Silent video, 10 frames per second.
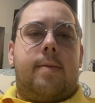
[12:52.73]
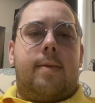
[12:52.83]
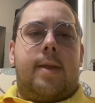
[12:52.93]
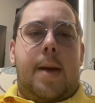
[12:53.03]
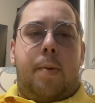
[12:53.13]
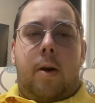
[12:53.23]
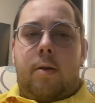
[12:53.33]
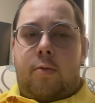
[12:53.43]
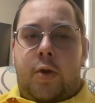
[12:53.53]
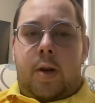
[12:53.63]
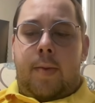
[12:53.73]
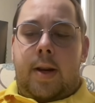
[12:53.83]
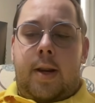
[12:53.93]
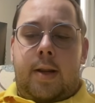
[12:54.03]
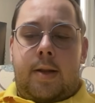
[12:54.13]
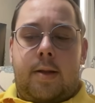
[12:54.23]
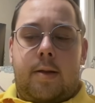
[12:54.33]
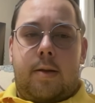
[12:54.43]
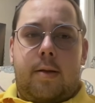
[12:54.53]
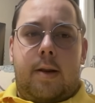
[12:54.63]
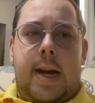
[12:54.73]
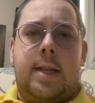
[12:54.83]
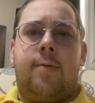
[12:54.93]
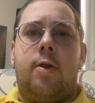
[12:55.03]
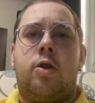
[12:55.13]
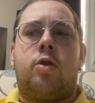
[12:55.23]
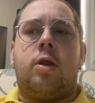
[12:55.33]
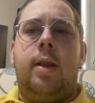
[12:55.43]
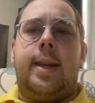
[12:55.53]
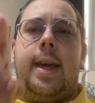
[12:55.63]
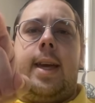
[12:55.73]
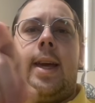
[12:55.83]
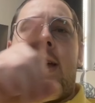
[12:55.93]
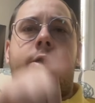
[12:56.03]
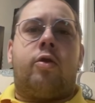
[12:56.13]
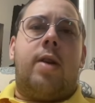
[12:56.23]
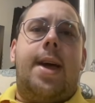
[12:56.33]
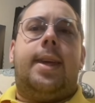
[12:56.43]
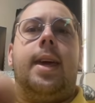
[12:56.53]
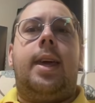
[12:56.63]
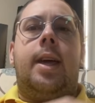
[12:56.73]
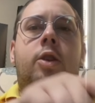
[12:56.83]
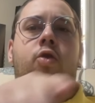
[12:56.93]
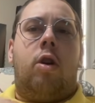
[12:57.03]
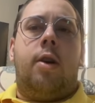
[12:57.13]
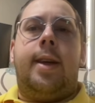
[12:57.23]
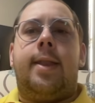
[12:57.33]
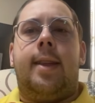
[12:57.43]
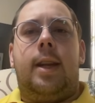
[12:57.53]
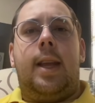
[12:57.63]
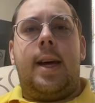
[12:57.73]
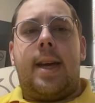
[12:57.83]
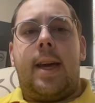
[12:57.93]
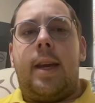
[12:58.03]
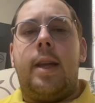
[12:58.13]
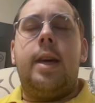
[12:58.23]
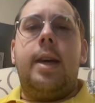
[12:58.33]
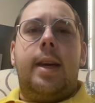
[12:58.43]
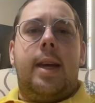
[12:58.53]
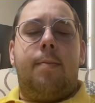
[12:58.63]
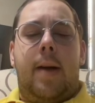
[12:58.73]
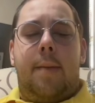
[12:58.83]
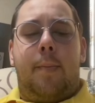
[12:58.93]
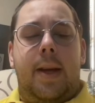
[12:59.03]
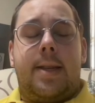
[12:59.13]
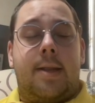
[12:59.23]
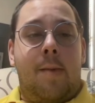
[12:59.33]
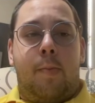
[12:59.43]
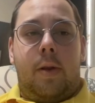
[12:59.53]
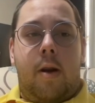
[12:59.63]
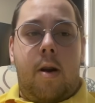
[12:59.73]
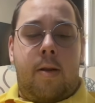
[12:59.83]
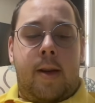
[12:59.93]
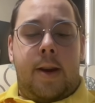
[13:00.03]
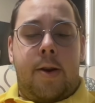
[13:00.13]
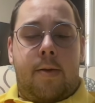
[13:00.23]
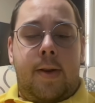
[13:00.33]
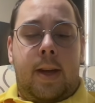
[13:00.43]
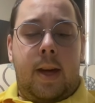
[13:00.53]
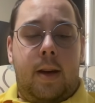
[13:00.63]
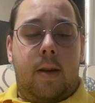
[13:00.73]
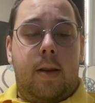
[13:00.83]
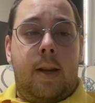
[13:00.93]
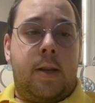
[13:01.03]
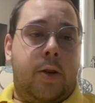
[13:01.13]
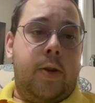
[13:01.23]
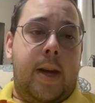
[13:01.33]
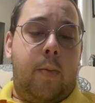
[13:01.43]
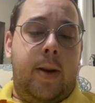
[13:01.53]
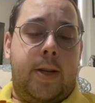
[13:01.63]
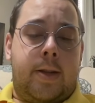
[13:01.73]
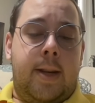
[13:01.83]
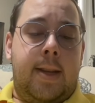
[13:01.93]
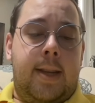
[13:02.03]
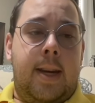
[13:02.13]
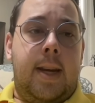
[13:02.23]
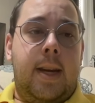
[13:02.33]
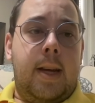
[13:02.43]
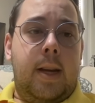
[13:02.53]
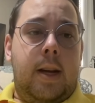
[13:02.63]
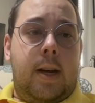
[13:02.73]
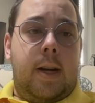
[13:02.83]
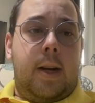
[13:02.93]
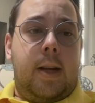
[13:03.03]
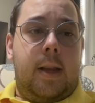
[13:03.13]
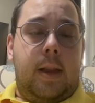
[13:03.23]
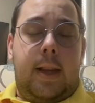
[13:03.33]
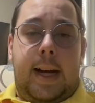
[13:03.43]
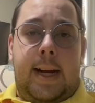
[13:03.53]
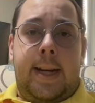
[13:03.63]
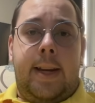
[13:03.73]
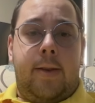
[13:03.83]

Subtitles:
That part shouldn't have been nuts. As for clicking and dragging and drawing the line, it might be simpler than you're thinking. And to do that, we just need the line